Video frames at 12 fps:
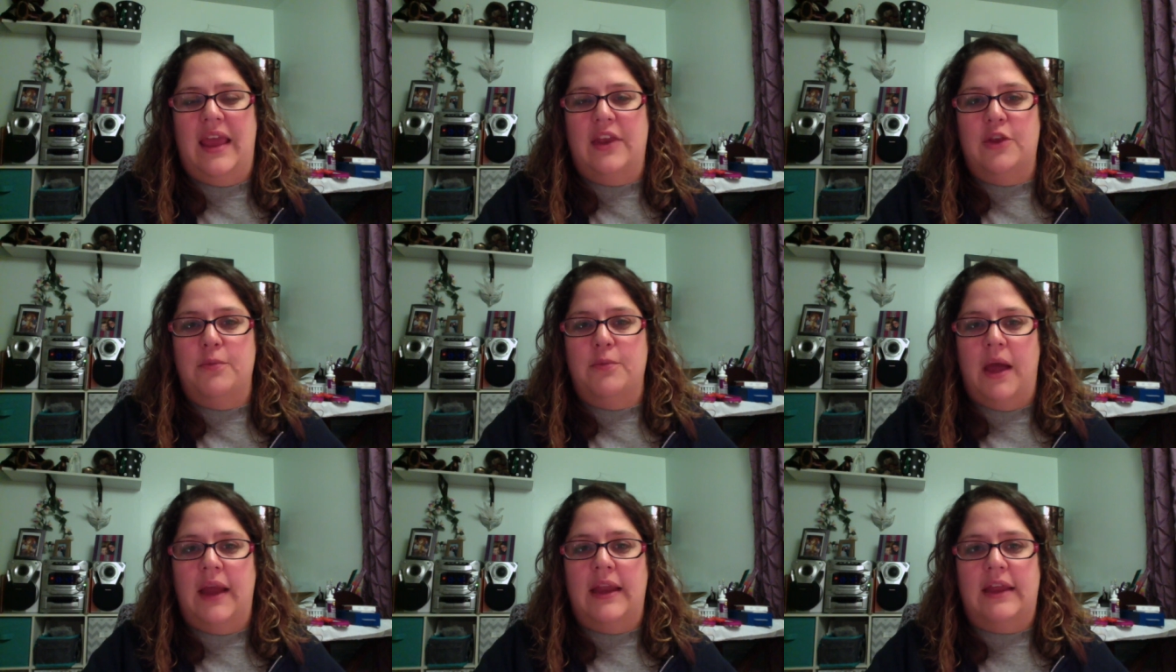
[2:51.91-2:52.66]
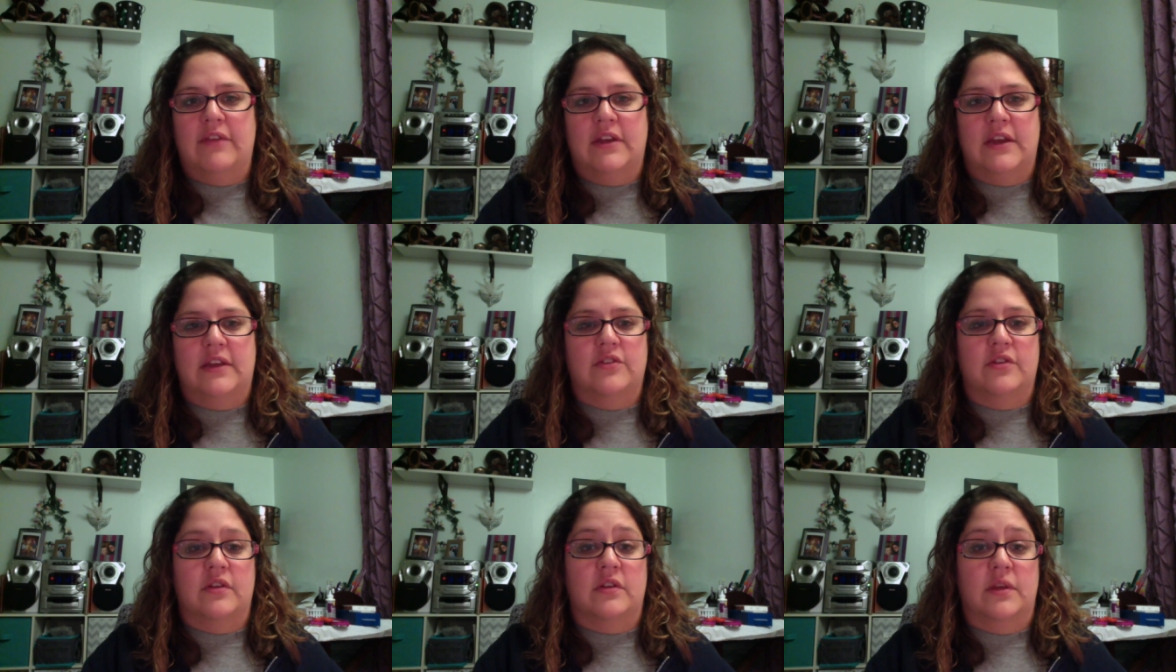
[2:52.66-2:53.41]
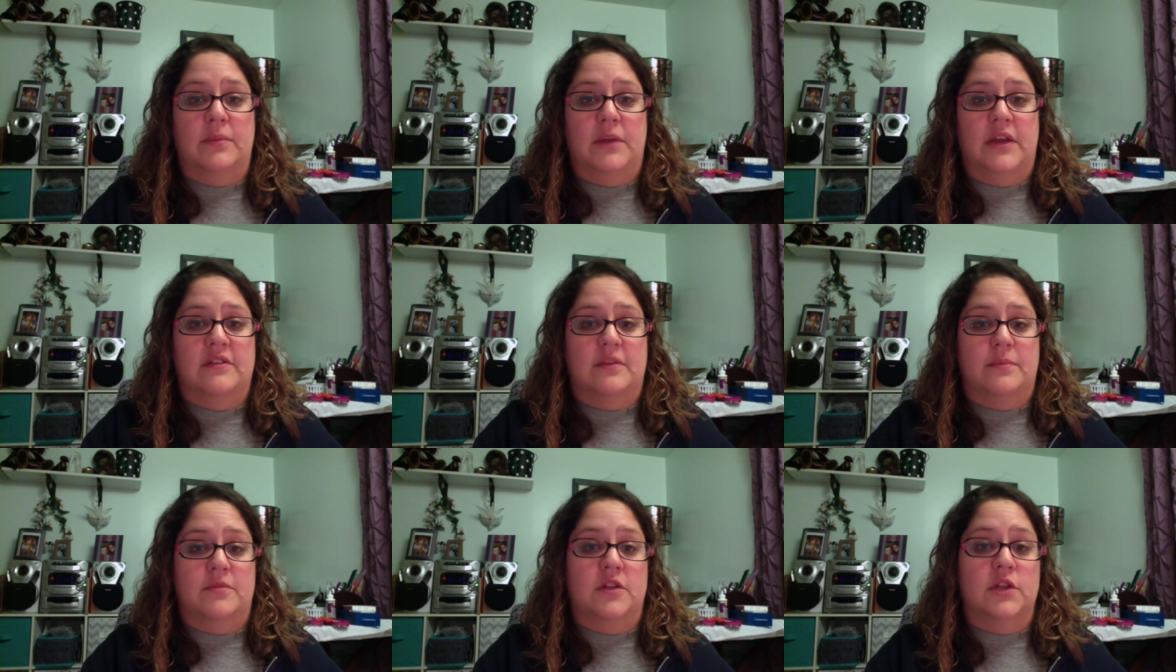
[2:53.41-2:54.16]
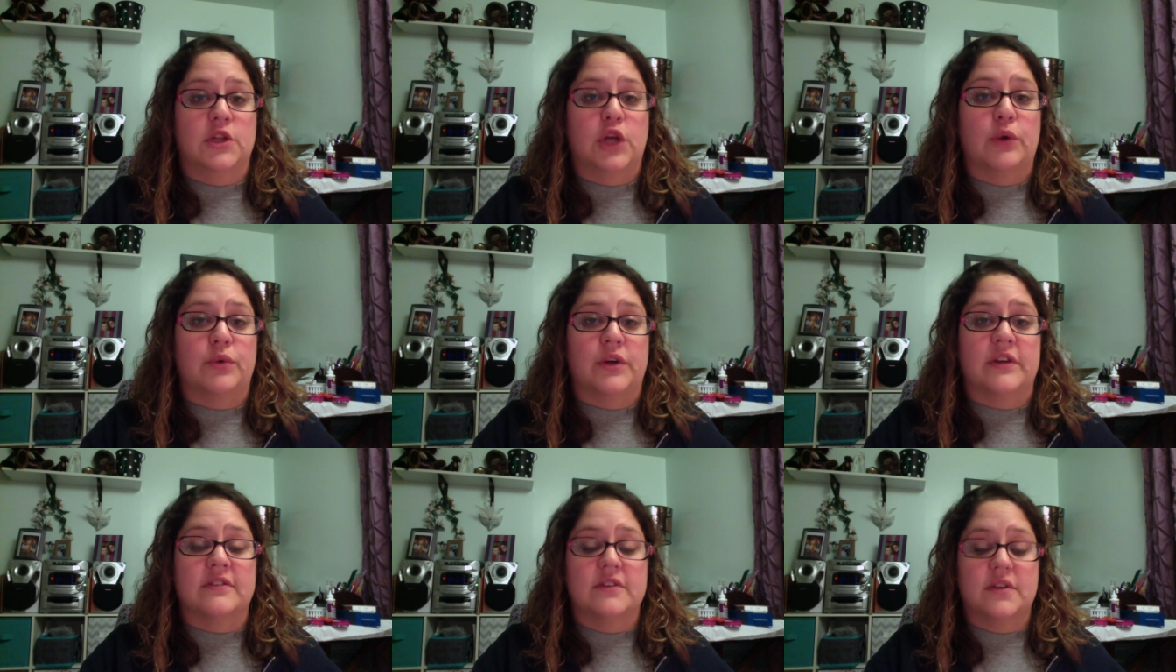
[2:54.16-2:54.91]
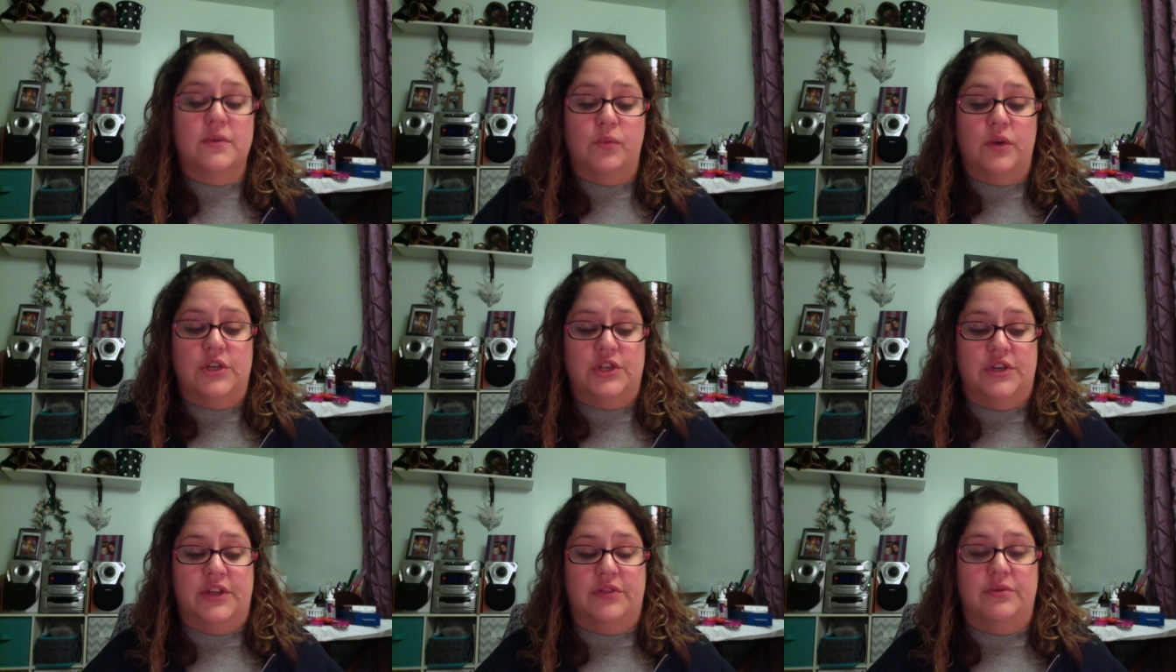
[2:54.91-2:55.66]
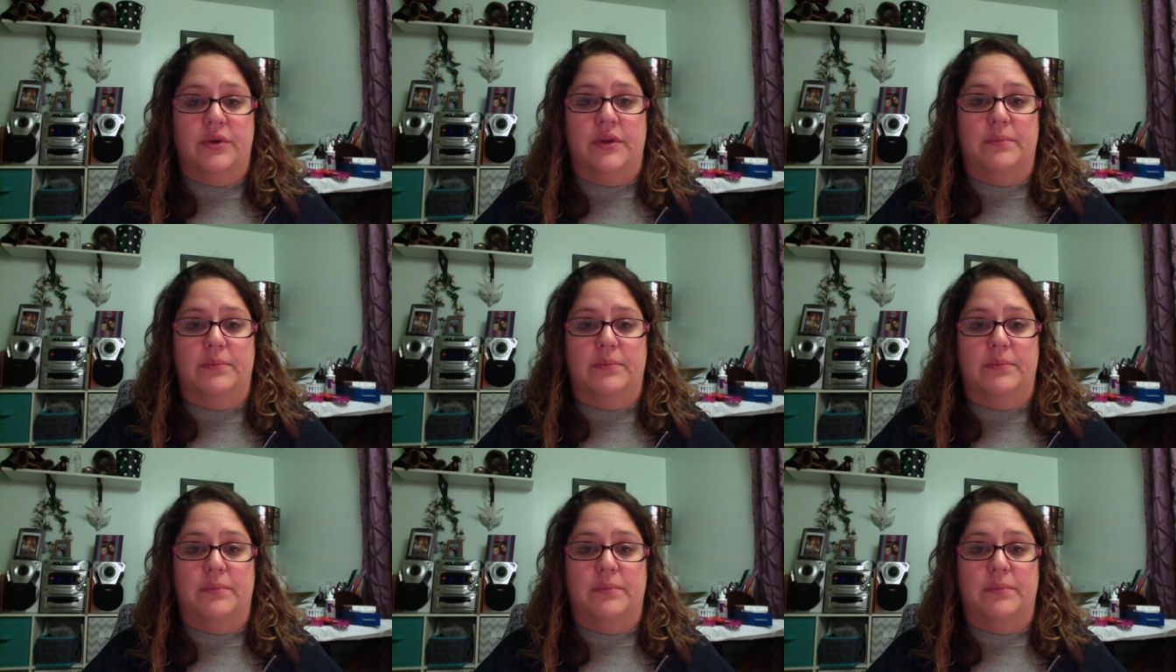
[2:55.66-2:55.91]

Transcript: and you might even need to eliminate some of the low risk once you get through it,